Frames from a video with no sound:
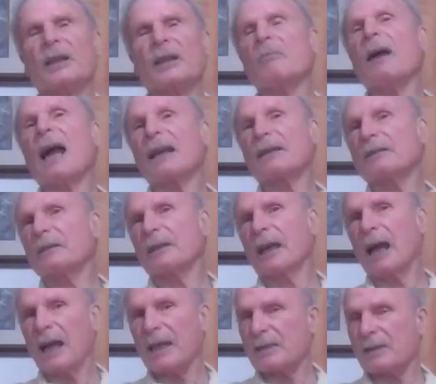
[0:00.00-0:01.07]
getting back to
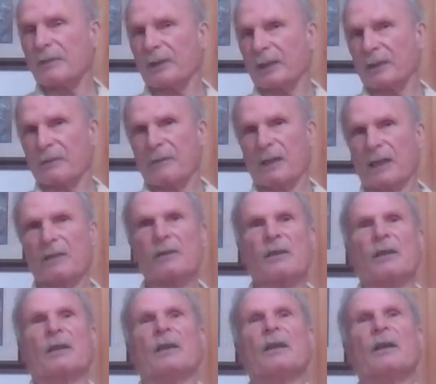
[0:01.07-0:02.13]
the high severity
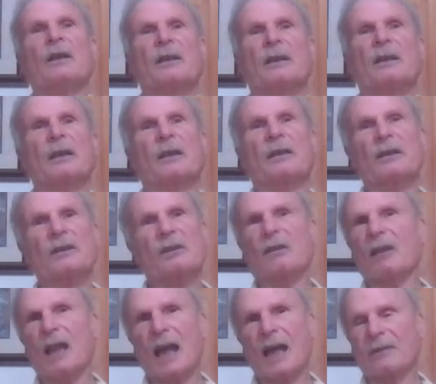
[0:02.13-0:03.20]
fires, there's
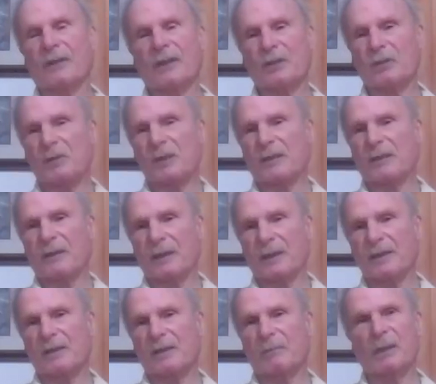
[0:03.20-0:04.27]
a lot of interesting
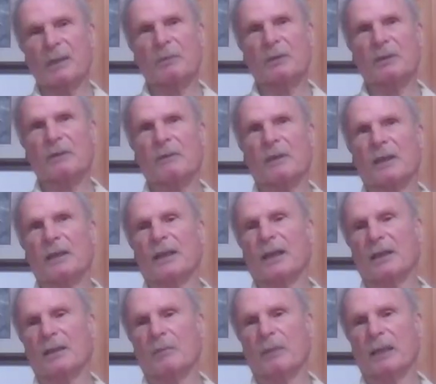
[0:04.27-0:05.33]
things that people are
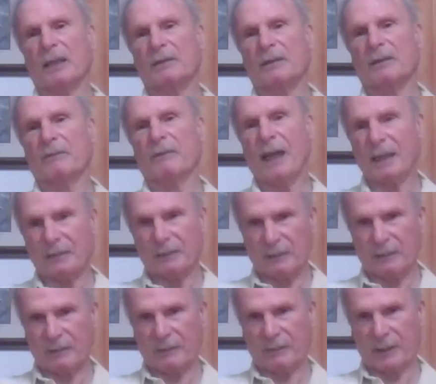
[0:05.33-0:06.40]
finding out about the
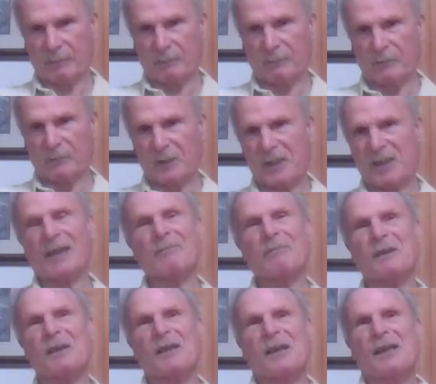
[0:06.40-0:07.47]
value of them. For
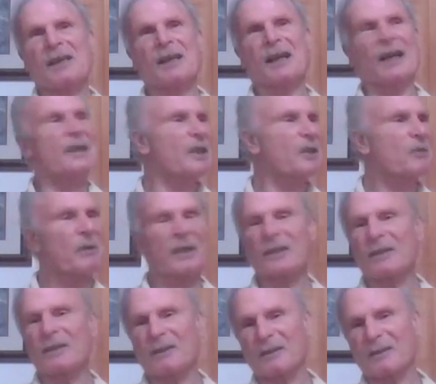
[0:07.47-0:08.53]
example, I just
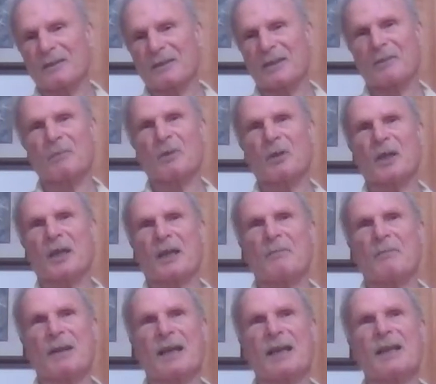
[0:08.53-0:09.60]
read an article this
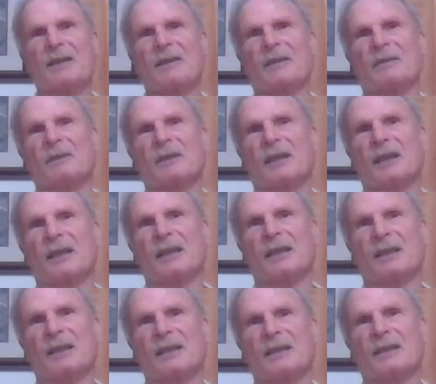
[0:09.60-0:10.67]
morning about how there was
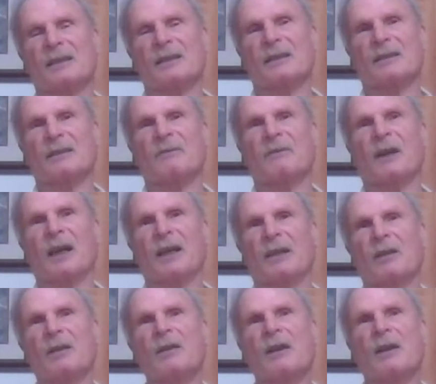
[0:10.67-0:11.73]
a
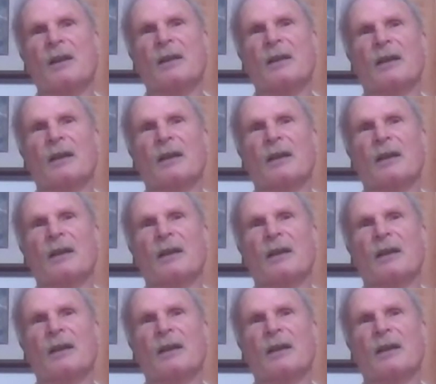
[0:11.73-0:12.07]
fire.